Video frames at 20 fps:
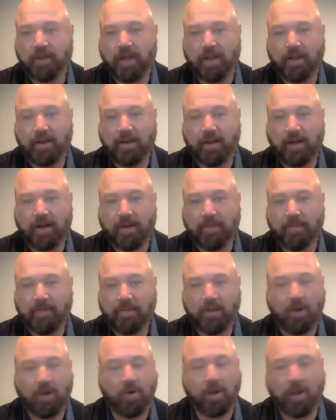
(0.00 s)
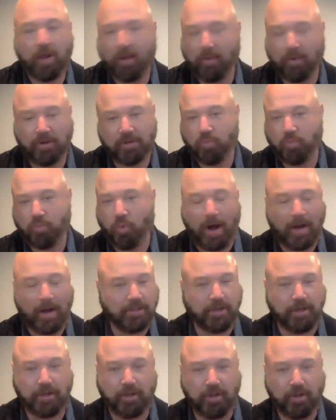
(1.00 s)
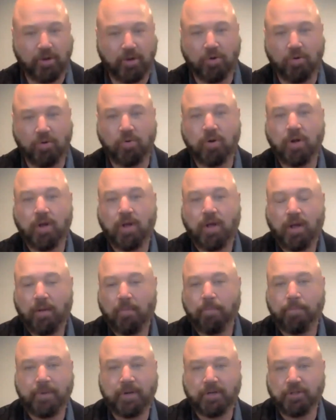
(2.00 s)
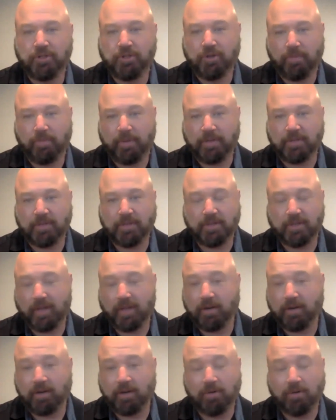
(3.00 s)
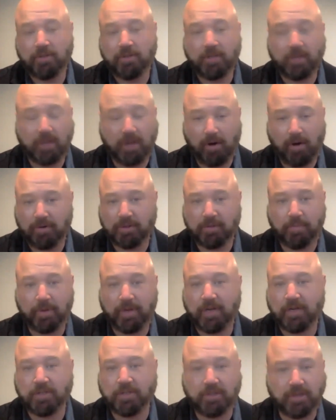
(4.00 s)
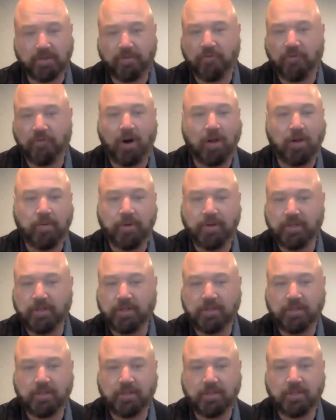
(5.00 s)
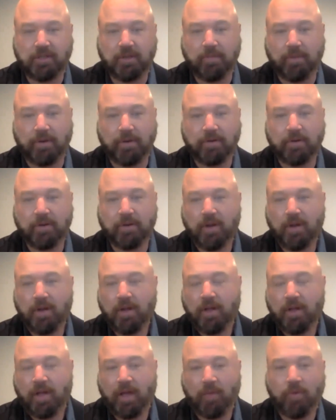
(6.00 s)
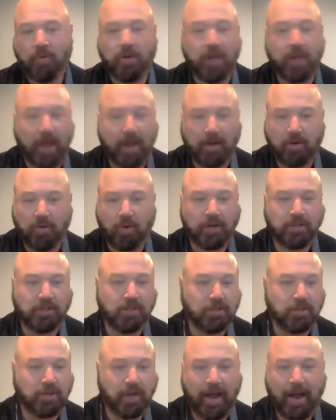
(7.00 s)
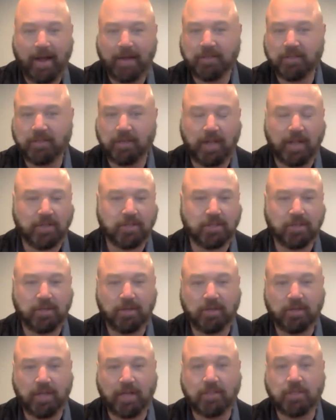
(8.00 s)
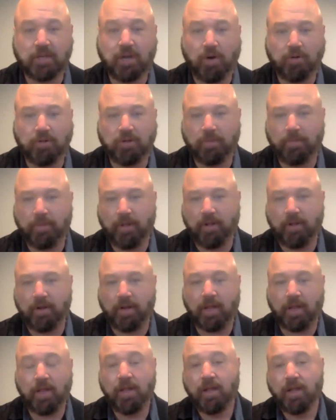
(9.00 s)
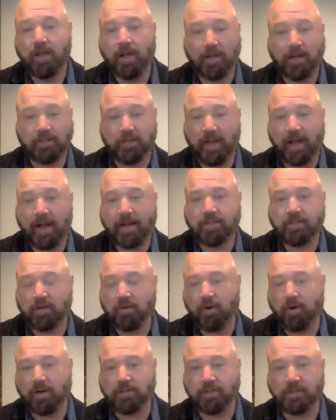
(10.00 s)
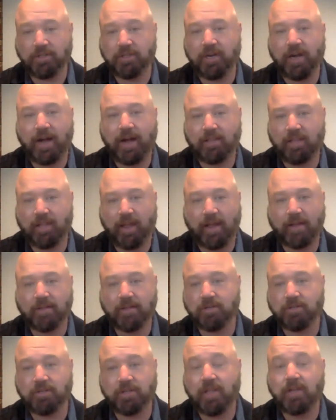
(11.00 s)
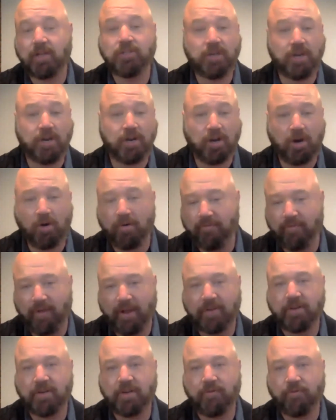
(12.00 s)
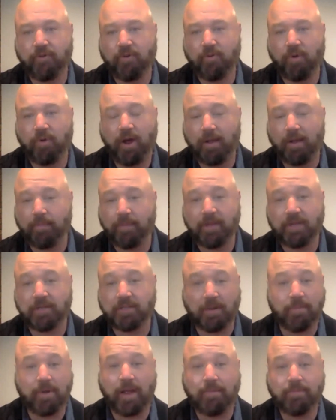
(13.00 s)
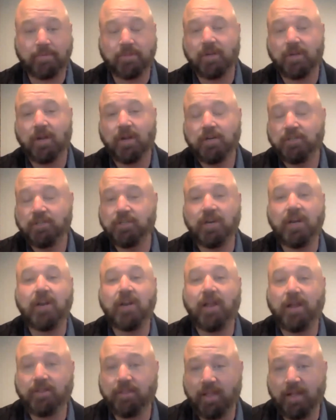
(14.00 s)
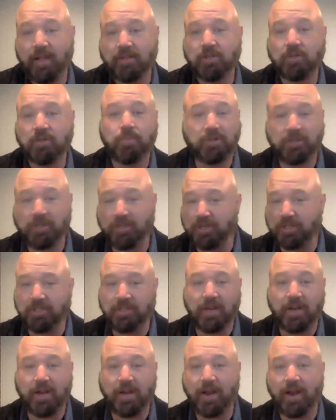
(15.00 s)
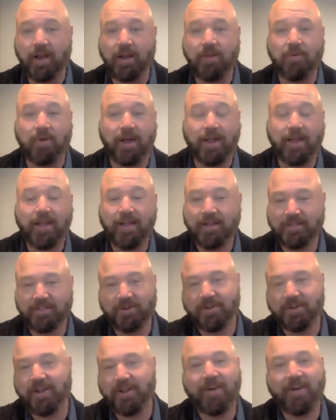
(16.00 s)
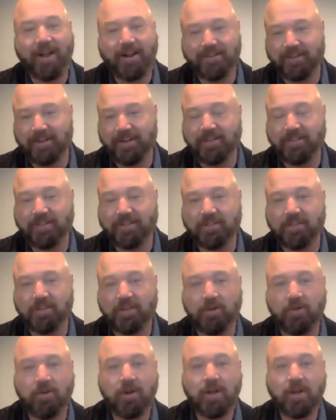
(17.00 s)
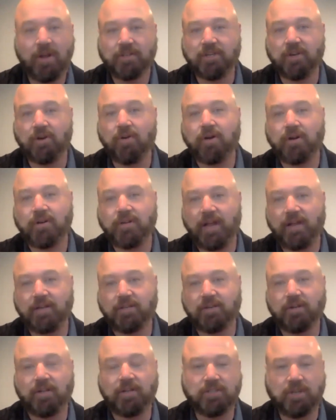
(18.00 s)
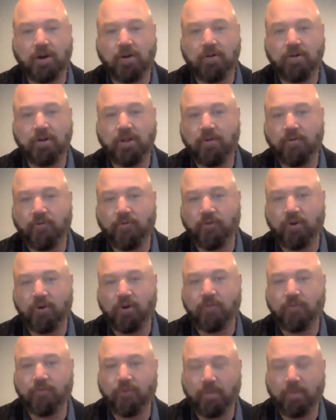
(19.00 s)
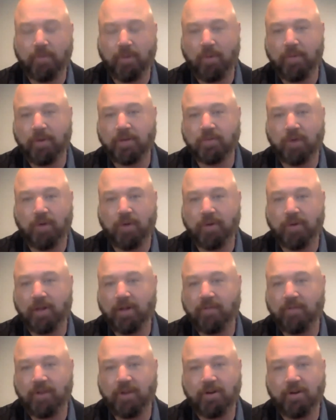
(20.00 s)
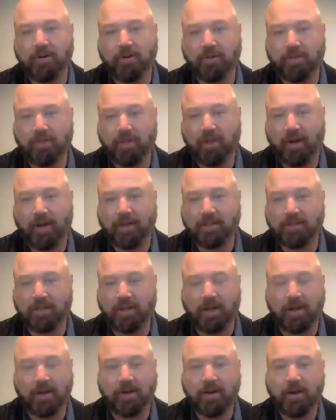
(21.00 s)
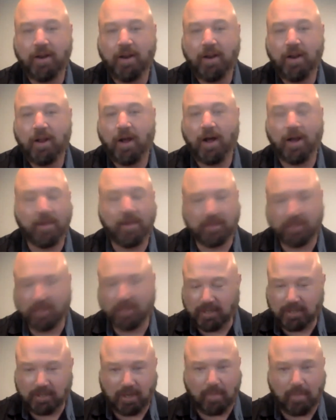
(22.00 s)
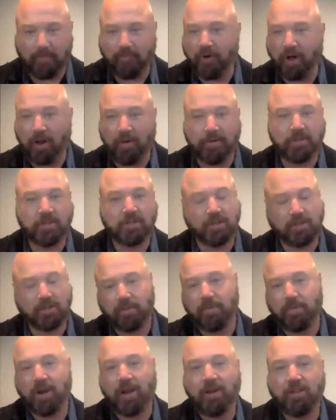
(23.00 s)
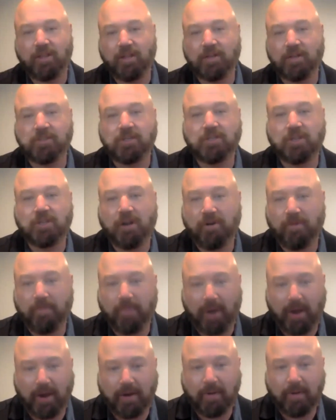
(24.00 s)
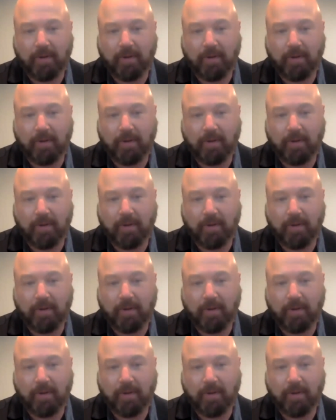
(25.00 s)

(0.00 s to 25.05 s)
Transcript: And, and just watching you build your business again, coast to coast, because you're just following the system. And when you had questions, you asked, and that's coachability. And she asked the question, she got the answers, and then she didn't go invent a different way, because sometimes she didn't like the answers, but she just did it anyway. So congratulations to you. Sonora Danzler, let's go to you for a moment as well. We'd love to hear your thoughts on the system, following the system, and anything else that's on your mind.